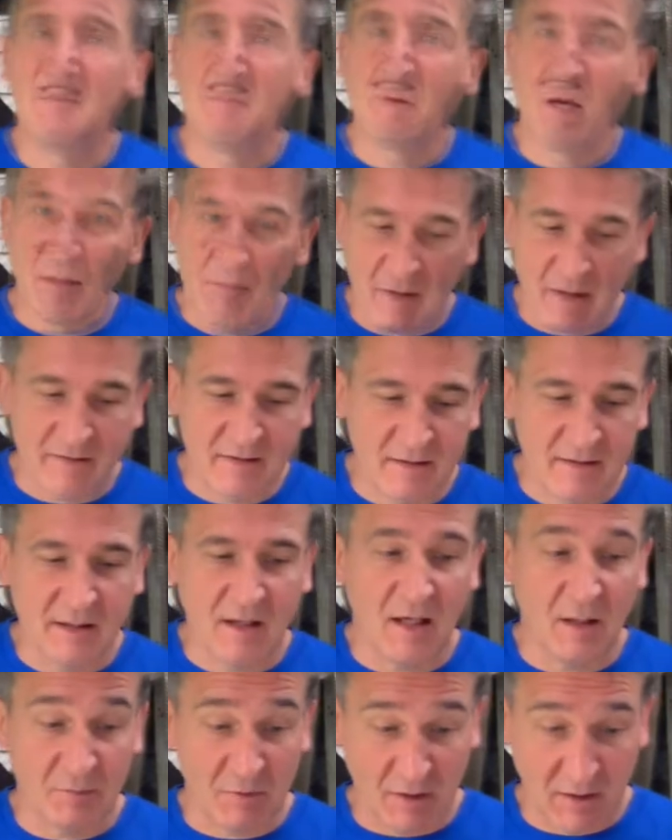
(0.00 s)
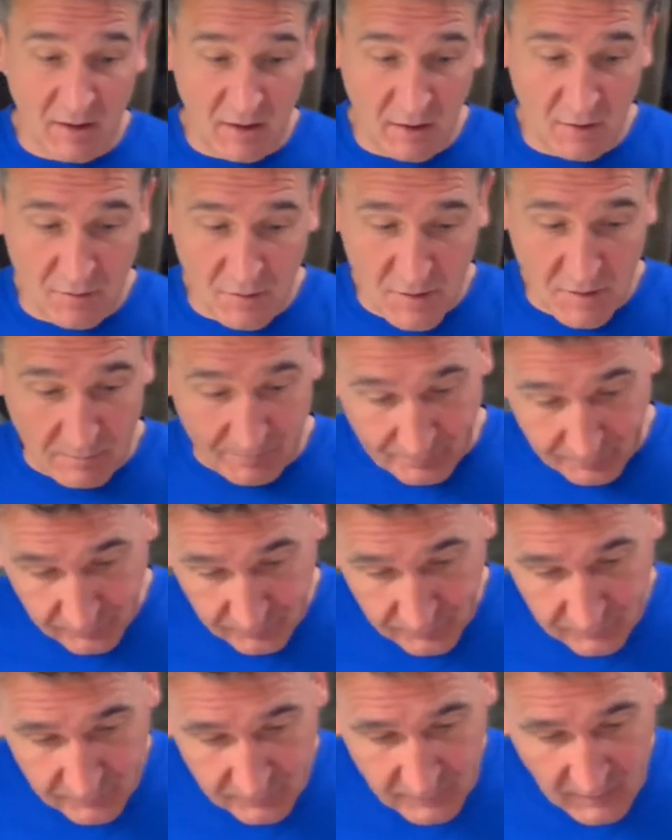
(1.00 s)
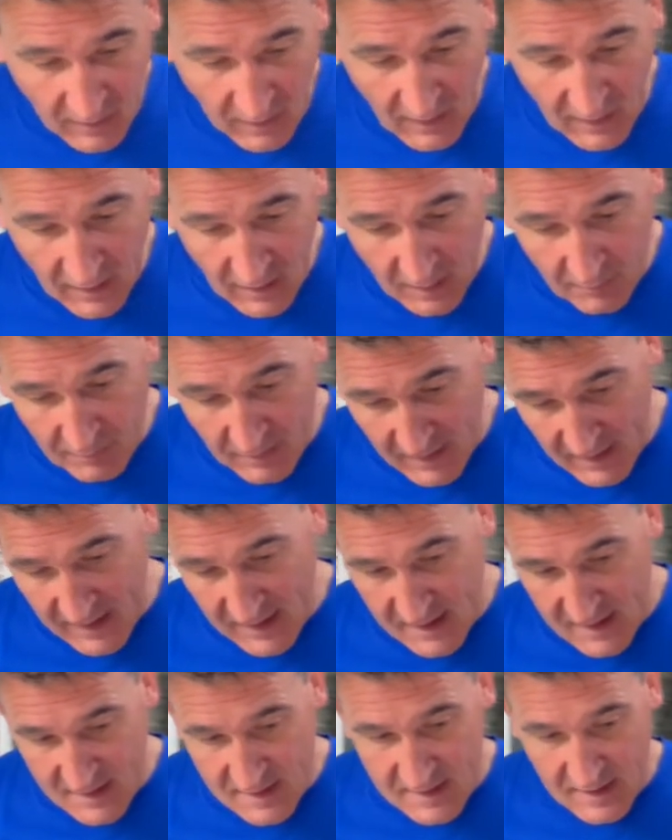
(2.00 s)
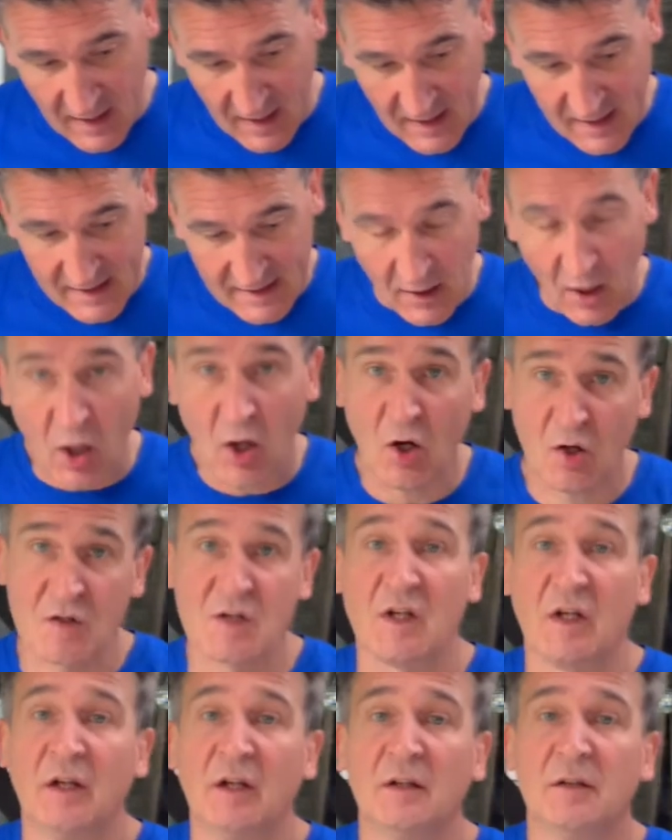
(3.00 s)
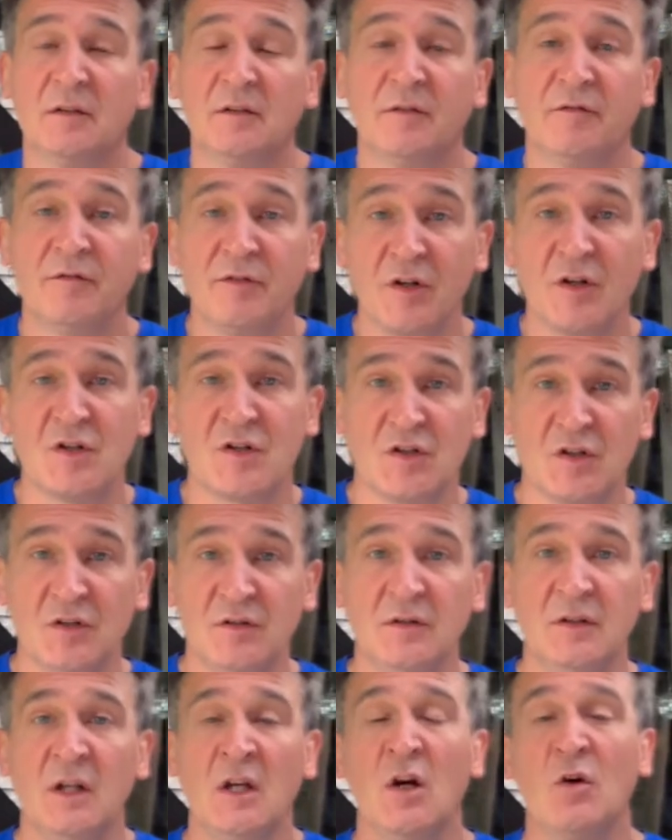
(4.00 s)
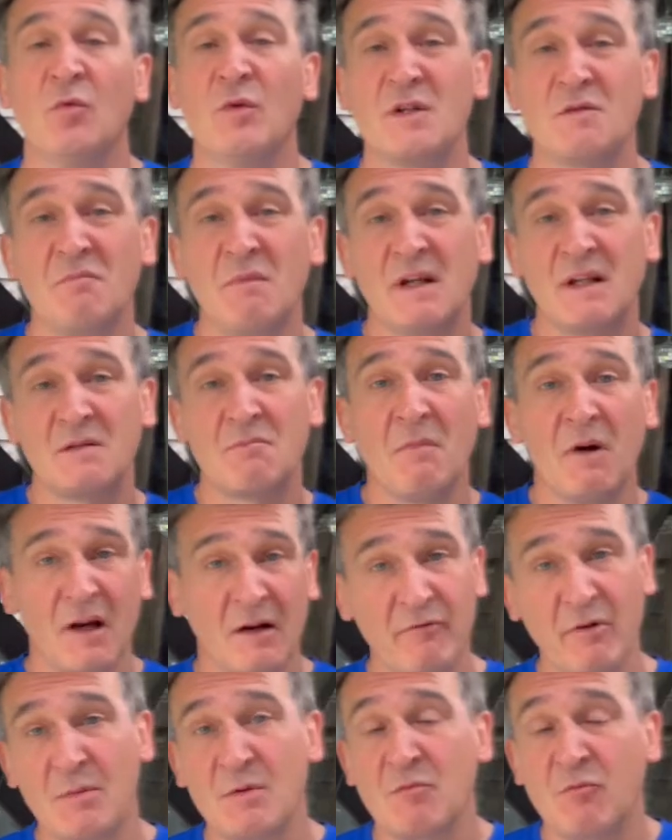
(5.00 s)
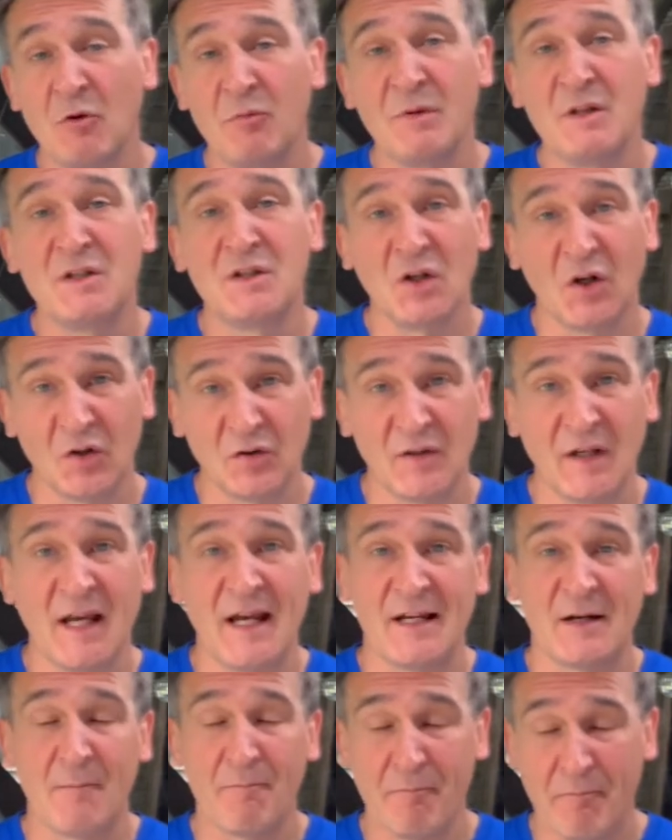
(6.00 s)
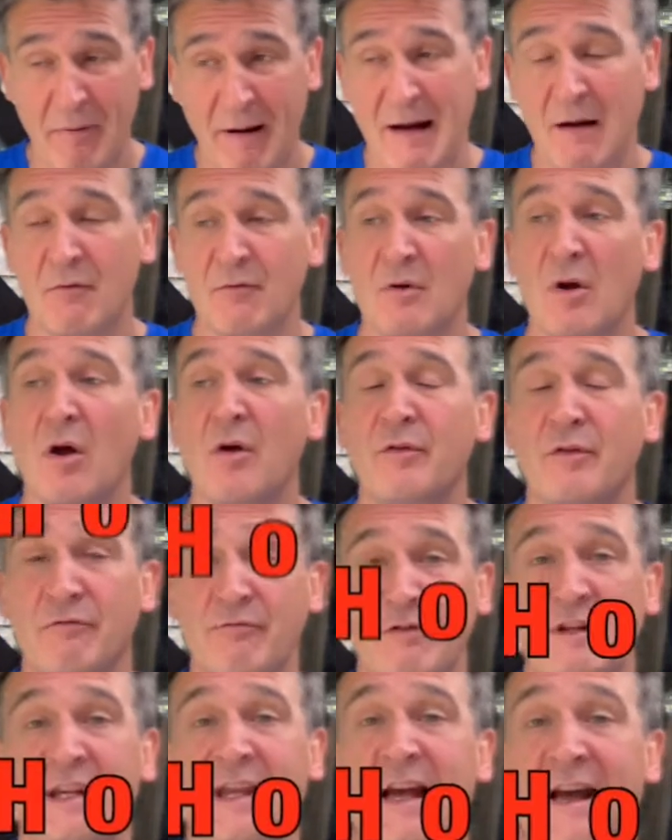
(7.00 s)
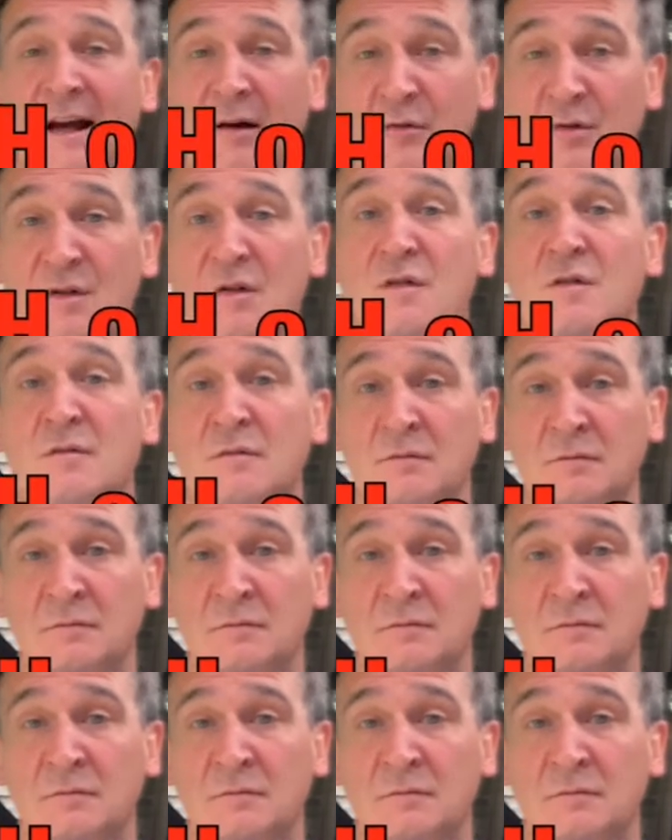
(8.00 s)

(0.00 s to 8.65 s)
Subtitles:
My method that I'm going to use is a hotter version, which means my ribs will be done in about 3 hours.